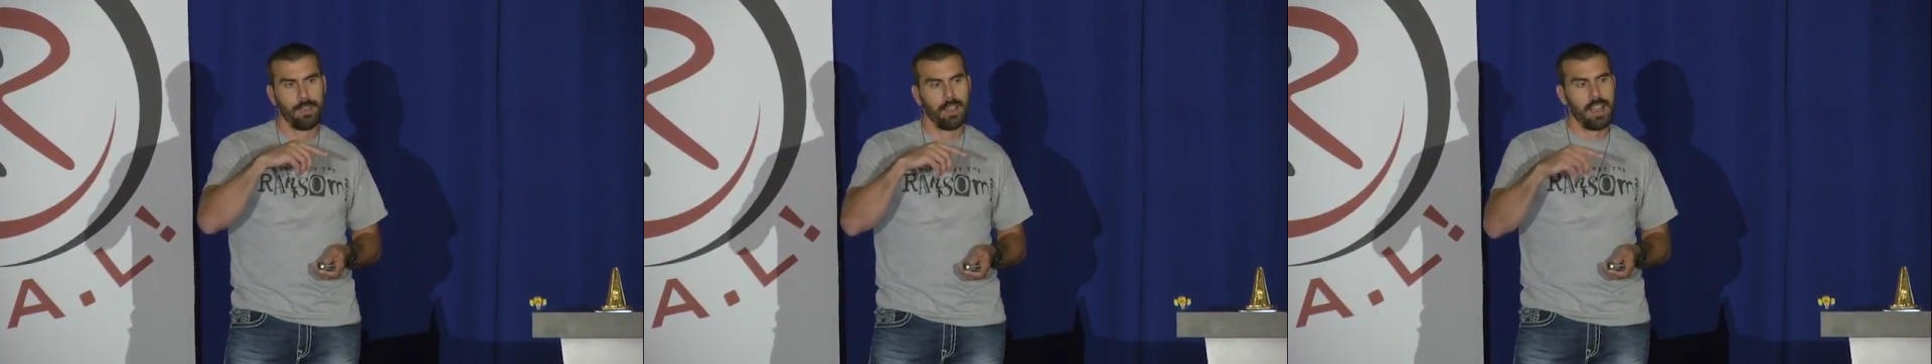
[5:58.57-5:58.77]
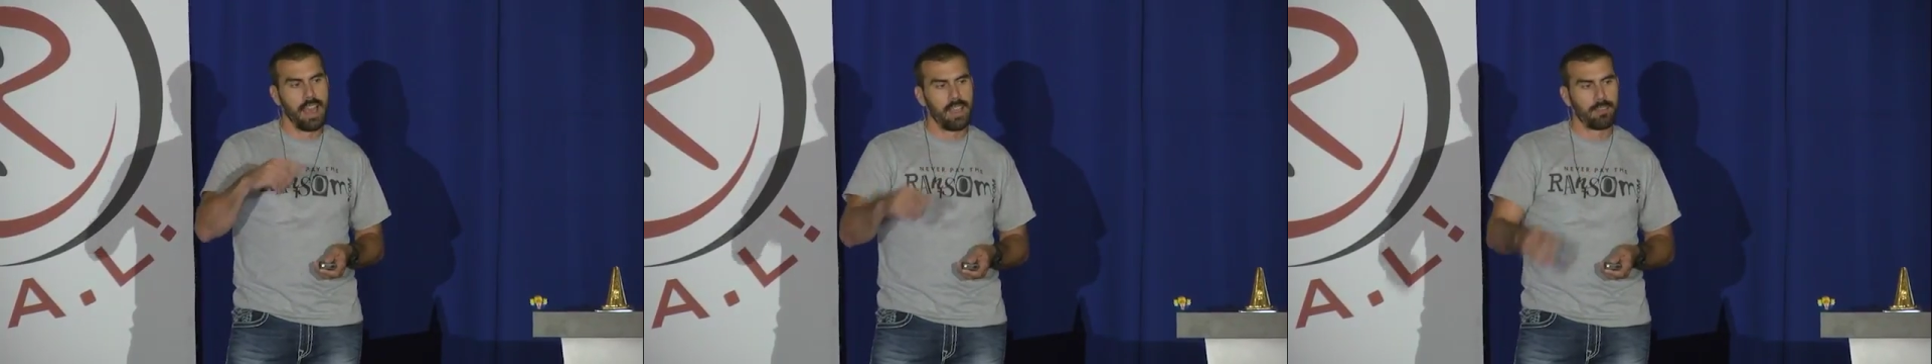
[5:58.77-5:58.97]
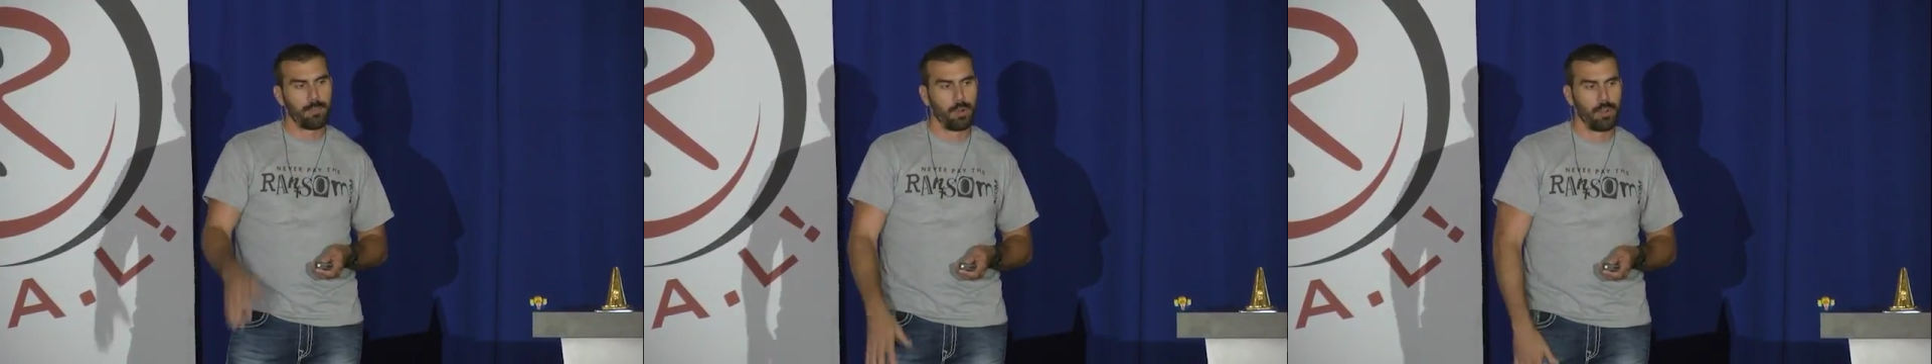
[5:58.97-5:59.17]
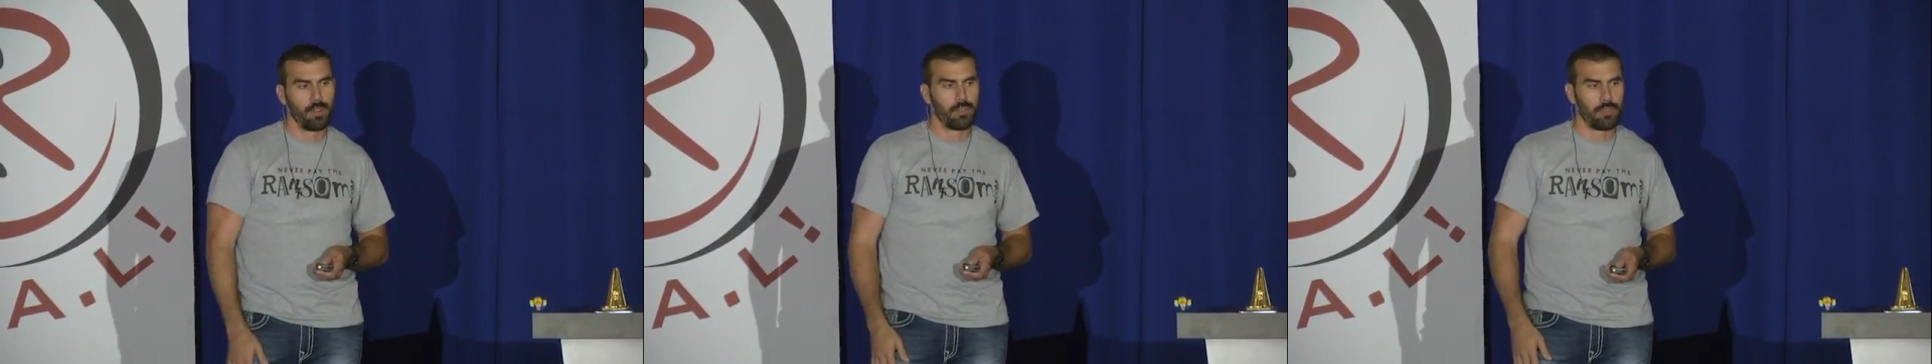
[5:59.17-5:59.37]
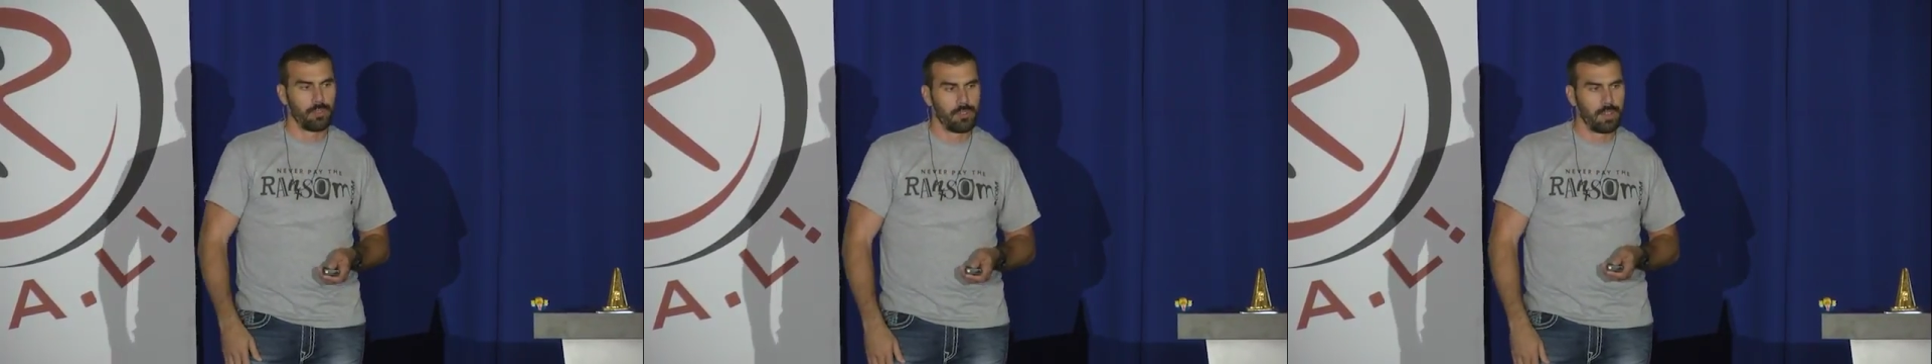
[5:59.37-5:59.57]
the last
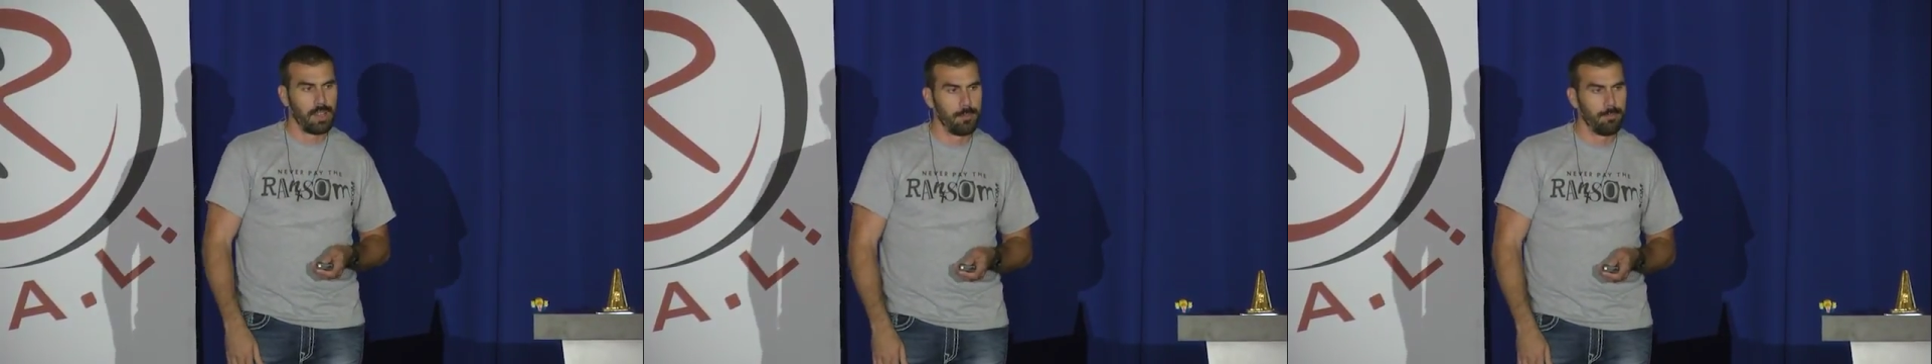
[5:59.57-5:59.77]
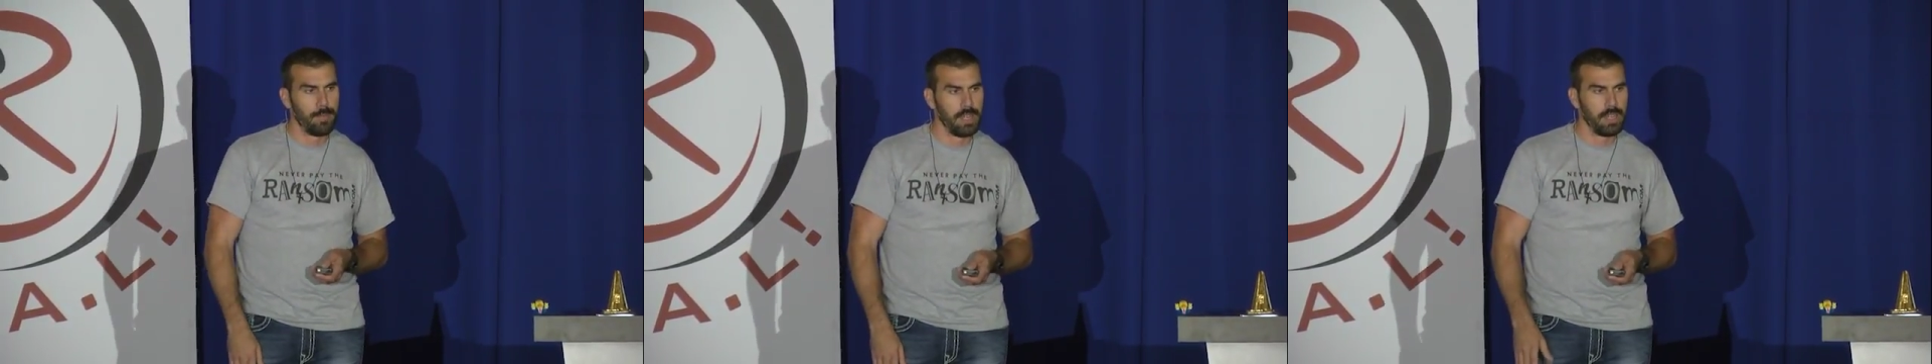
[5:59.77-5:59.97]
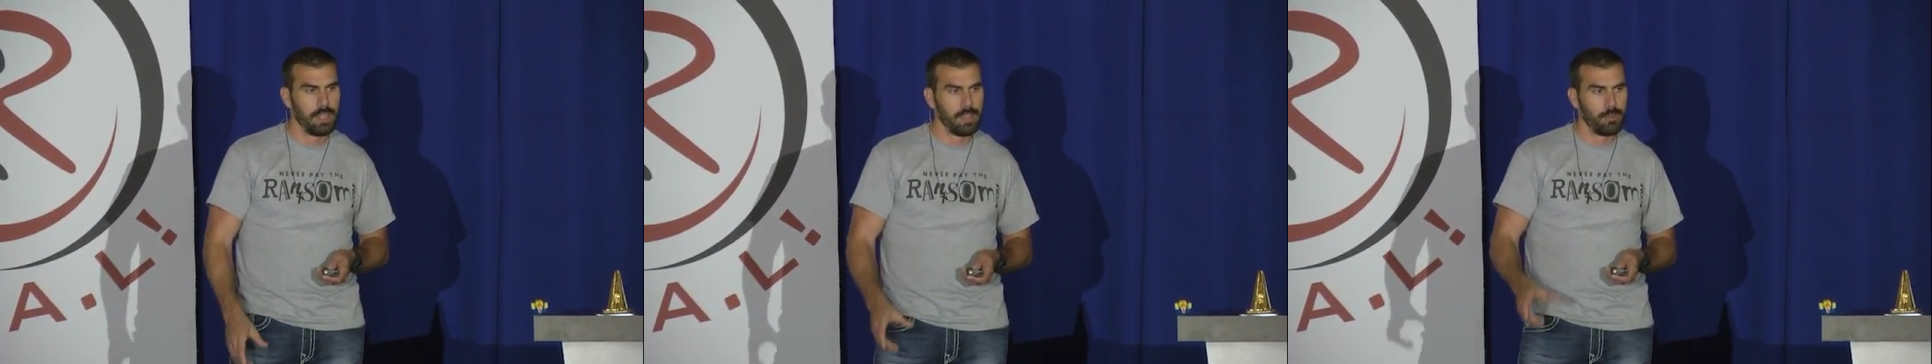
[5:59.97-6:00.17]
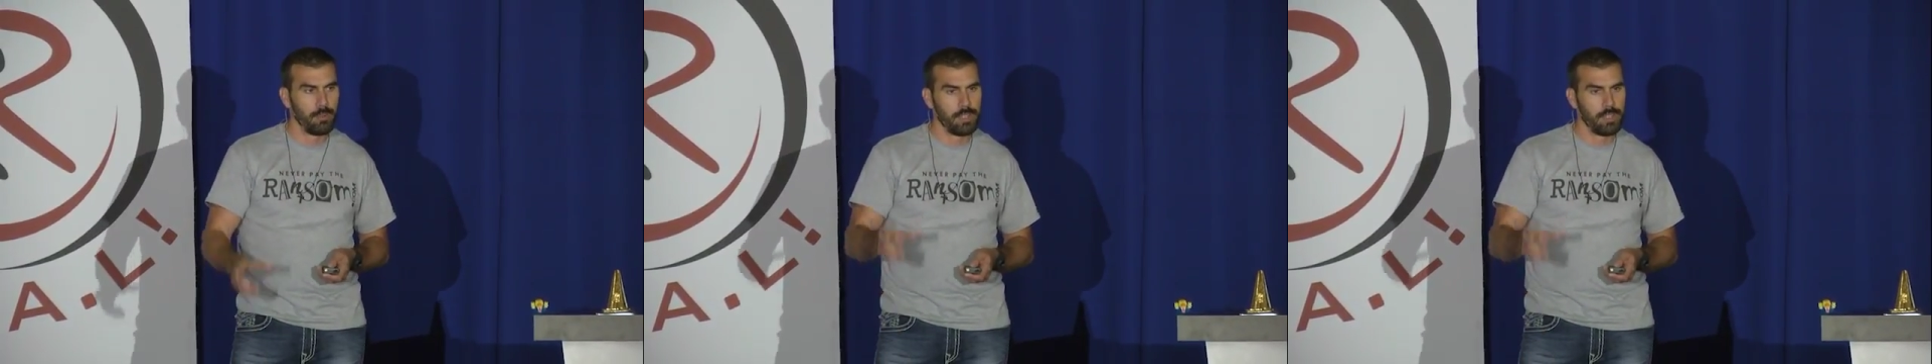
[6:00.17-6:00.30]
Producers Club meeting.